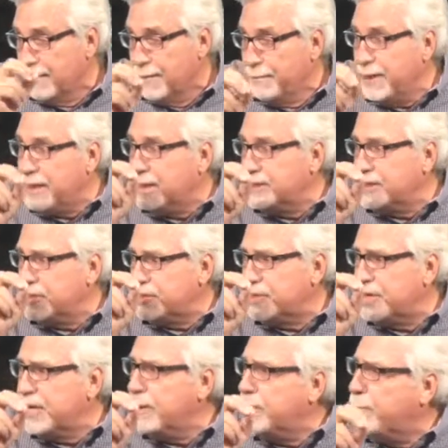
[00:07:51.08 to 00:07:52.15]
because it's
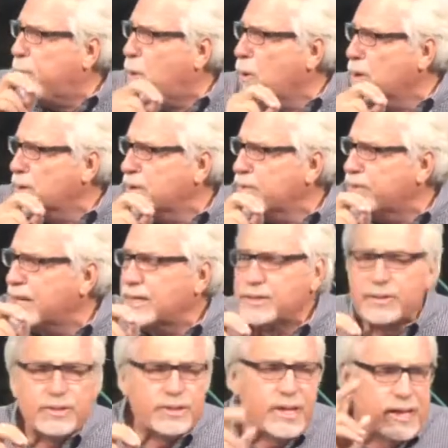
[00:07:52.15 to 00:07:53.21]
the important that
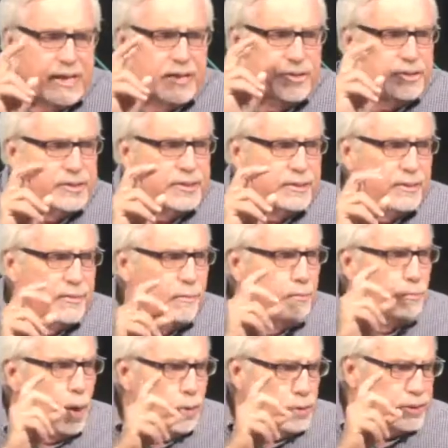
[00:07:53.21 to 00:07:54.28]
says,
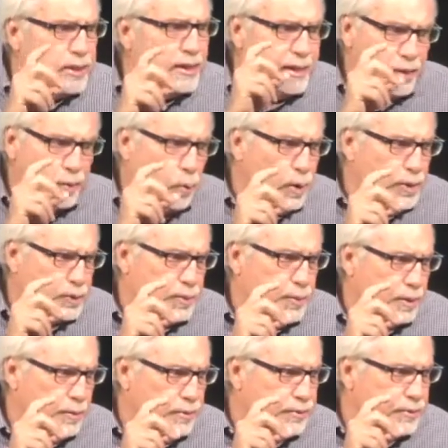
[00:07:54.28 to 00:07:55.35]
mostly in
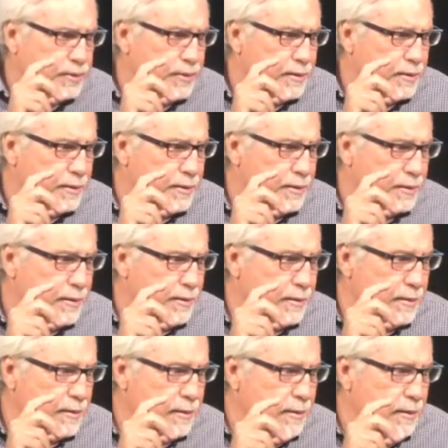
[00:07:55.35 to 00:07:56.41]
whispers,
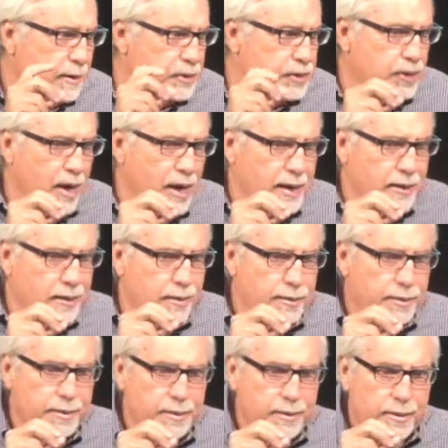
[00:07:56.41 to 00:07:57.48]
a child
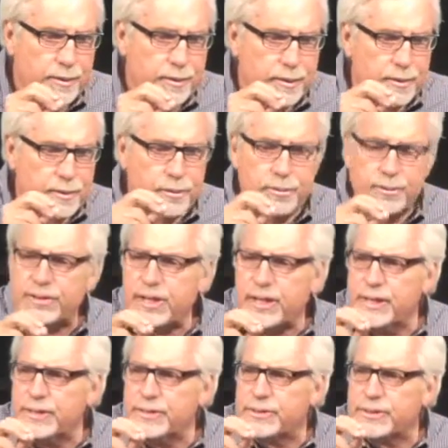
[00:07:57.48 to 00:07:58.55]
who
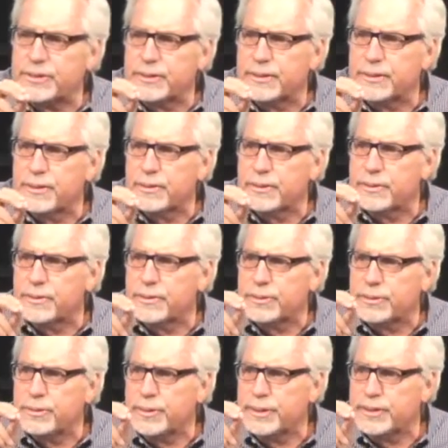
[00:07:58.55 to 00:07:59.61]
says
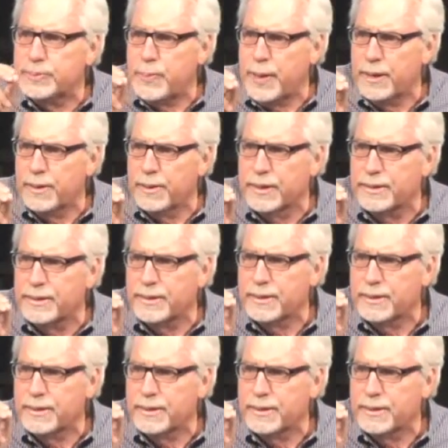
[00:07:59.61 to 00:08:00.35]
to his parent,